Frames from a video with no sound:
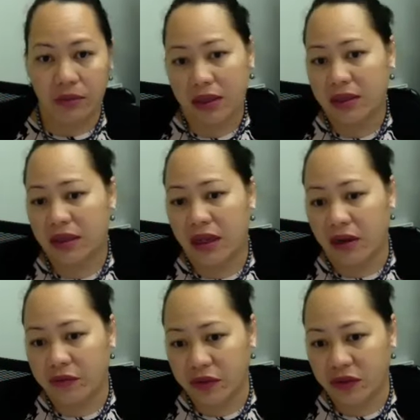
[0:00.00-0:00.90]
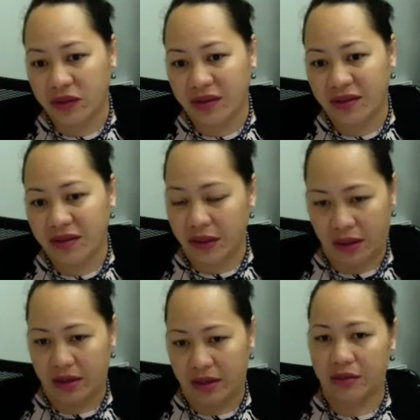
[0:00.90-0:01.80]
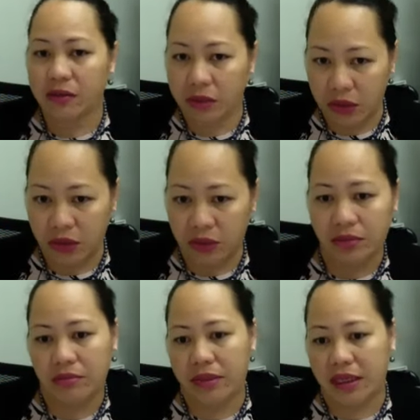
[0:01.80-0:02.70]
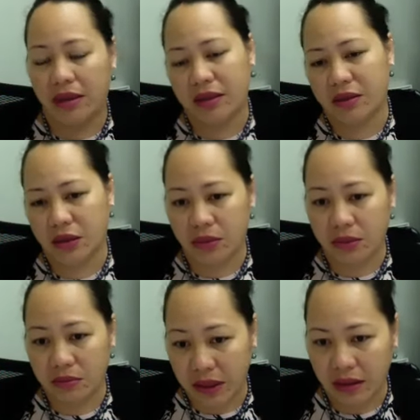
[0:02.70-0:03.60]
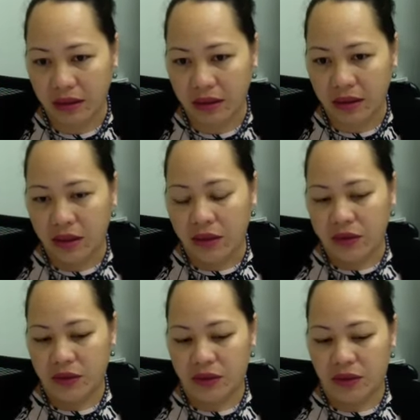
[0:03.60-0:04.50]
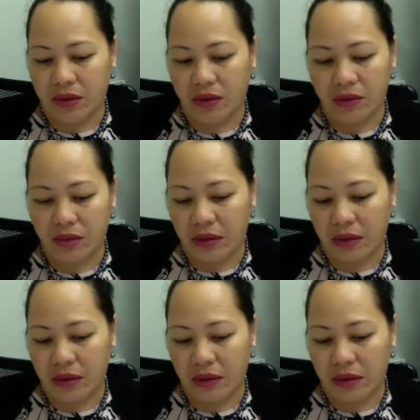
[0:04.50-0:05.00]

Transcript: what is left? Us, you, me as a human being. So